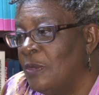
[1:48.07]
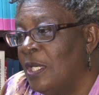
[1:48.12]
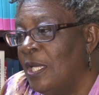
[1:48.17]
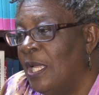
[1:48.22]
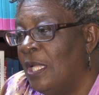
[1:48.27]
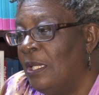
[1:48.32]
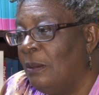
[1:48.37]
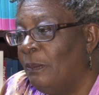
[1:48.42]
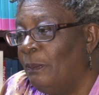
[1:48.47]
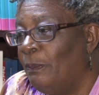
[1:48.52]

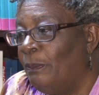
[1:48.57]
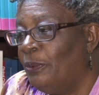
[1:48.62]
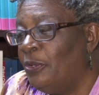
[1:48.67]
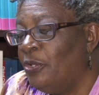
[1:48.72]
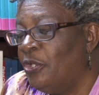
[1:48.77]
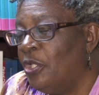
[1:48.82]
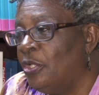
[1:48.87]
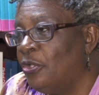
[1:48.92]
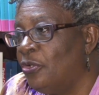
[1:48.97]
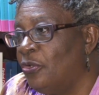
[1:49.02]
help
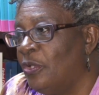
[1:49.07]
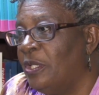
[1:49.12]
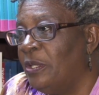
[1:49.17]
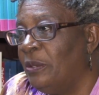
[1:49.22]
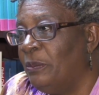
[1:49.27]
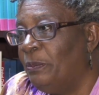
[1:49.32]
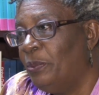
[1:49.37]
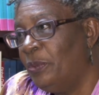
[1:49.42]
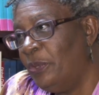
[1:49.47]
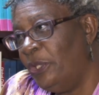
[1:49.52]
children
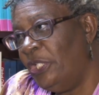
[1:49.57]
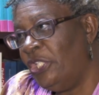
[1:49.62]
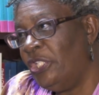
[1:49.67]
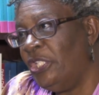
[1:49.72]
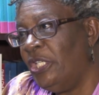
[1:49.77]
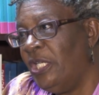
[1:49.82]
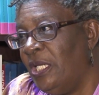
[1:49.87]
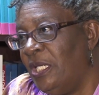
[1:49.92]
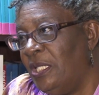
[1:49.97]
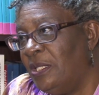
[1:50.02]

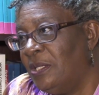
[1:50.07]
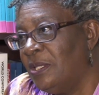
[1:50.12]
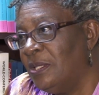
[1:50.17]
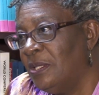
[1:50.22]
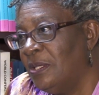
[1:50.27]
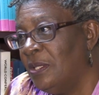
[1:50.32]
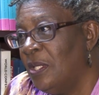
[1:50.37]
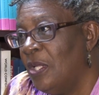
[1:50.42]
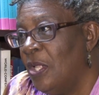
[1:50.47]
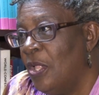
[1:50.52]
appreciate
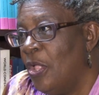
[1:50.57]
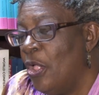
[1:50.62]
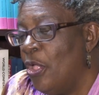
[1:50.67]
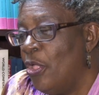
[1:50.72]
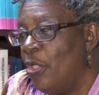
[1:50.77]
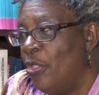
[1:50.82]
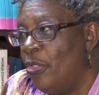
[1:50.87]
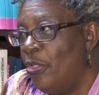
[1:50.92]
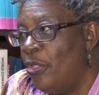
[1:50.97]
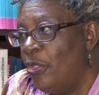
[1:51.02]

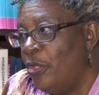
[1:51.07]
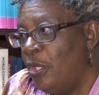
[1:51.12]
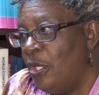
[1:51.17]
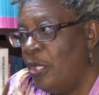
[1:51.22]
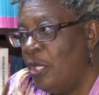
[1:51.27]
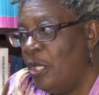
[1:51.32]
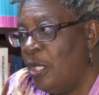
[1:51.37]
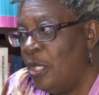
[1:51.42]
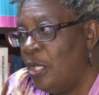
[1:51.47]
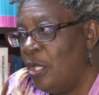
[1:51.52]

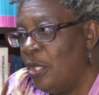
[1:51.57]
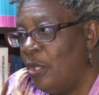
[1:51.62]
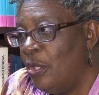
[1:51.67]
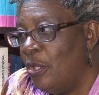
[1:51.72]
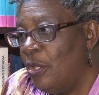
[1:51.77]
the